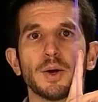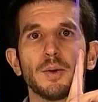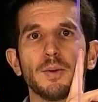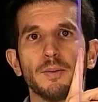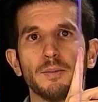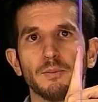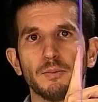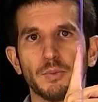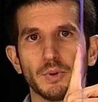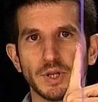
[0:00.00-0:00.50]

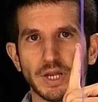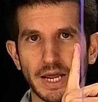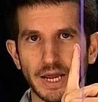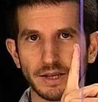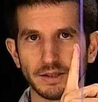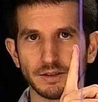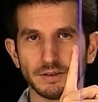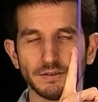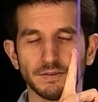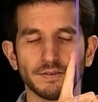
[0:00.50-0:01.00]
but
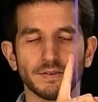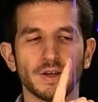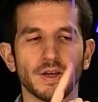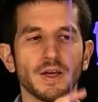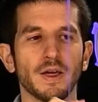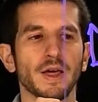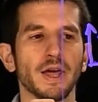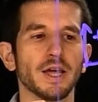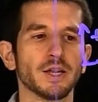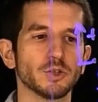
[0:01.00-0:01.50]
negative.
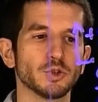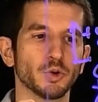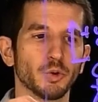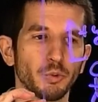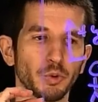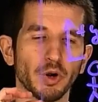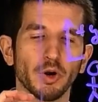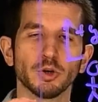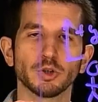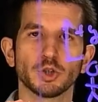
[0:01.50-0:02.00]
And so we
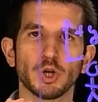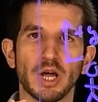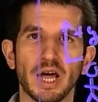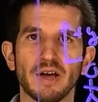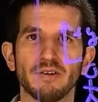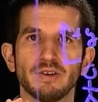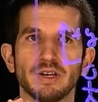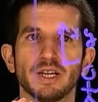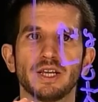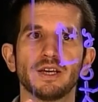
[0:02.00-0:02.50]
also have
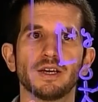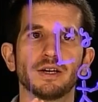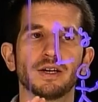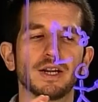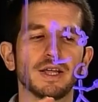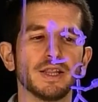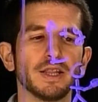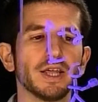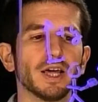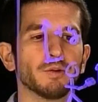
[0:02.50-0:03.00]
in here an
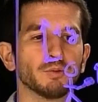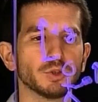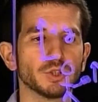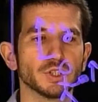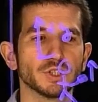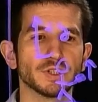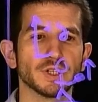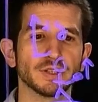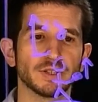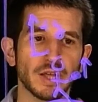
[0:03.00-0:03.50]
idea, which is
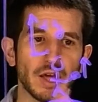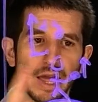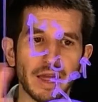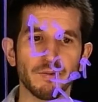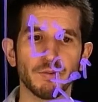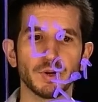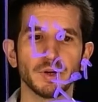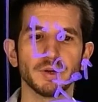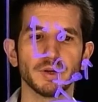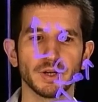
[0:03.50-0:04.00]
that
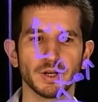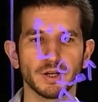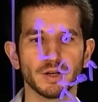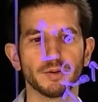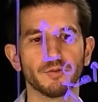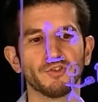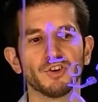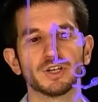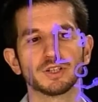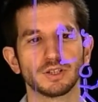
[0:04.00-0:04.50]
every
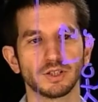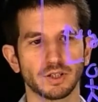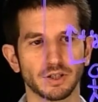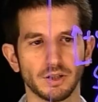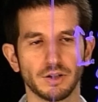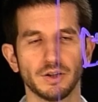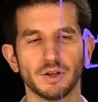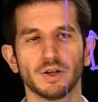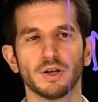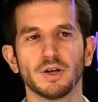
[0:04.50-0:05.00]
vertical
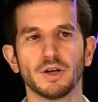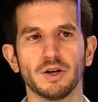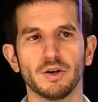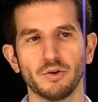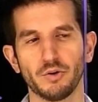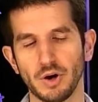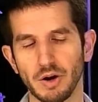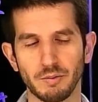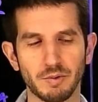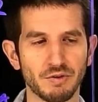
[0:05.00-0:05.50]
or
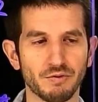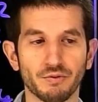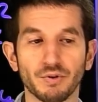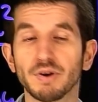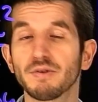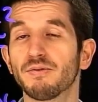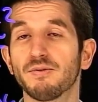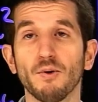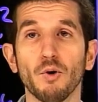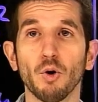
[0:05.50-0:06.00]
every free
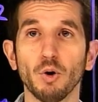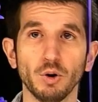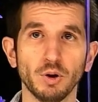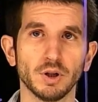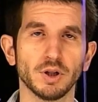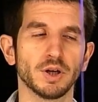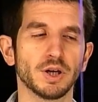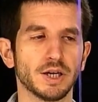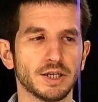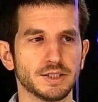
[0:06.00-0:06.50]
fall,
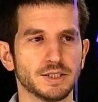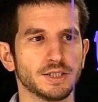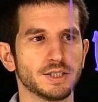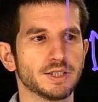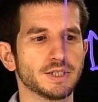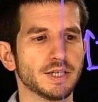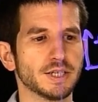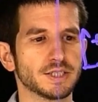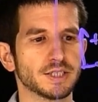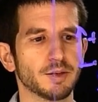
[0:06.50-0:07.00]
as this is an
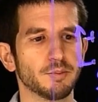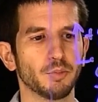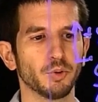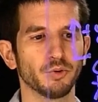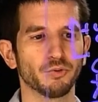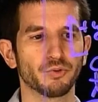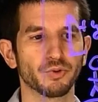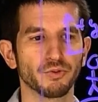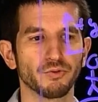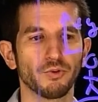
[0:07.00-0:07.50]
example of
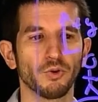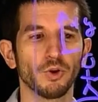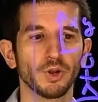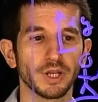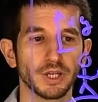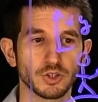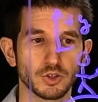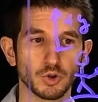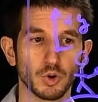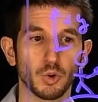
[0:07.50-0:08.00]
free fall,
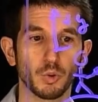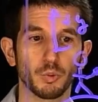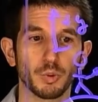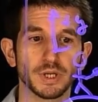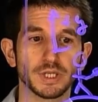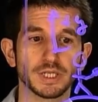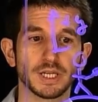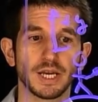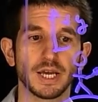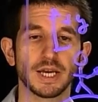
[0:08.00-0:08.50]
it's
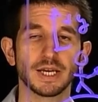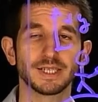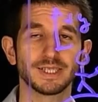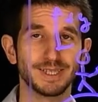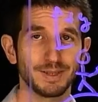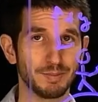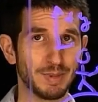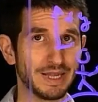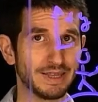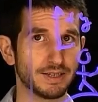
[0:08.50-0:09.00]
always
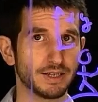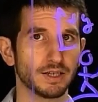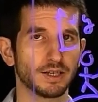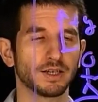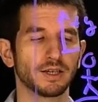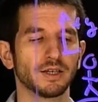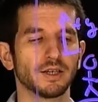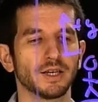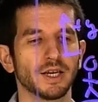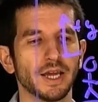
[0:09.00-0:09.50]
symmetric.
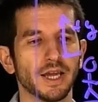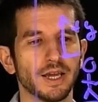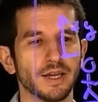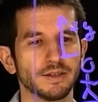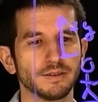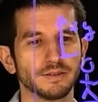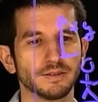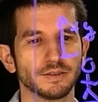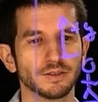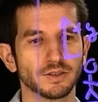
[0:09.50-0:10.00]

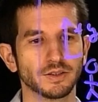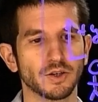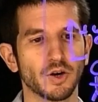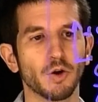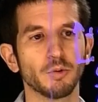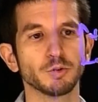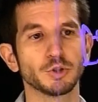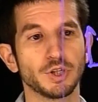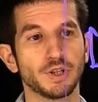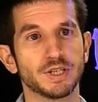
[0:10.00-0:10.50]
And
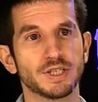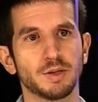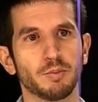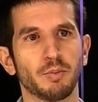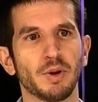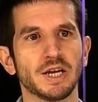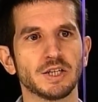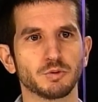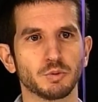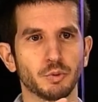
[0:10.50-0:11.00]
obviously this
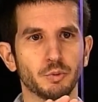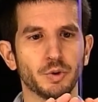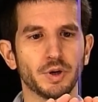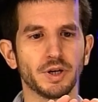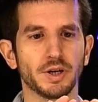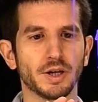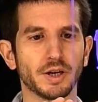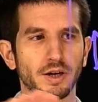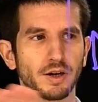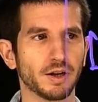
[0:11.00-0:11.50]
applies when we're in
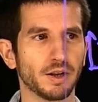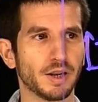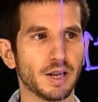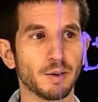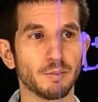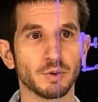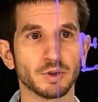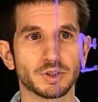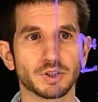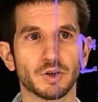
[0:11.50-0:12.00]
a
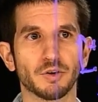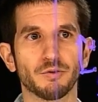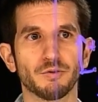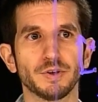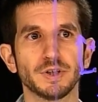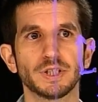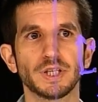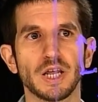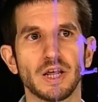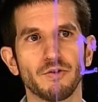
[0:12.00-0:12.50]
level
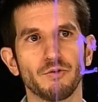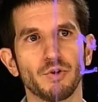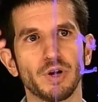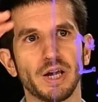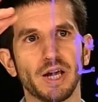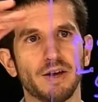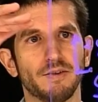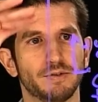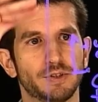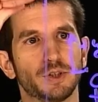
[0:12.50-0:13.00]
surface. If we
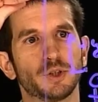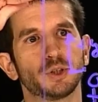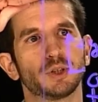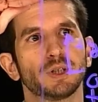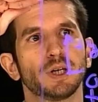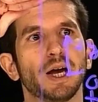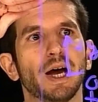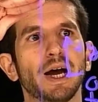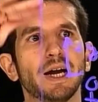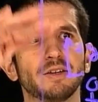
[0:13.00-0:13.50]
have certain
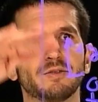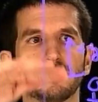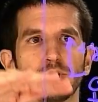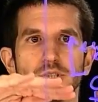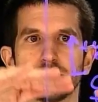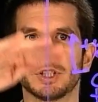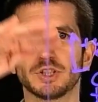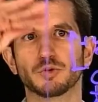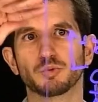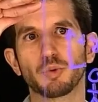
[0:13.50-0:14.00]
height, for
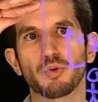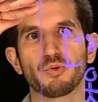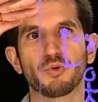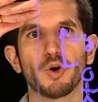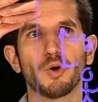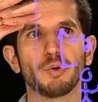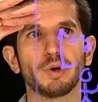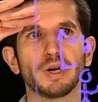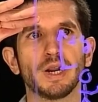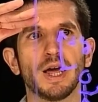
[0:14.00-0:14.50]
instance, we throw
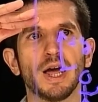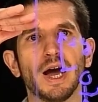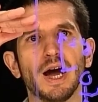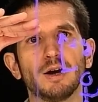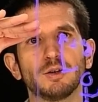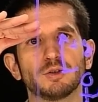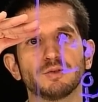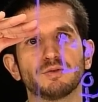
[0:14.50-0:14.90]
in out of a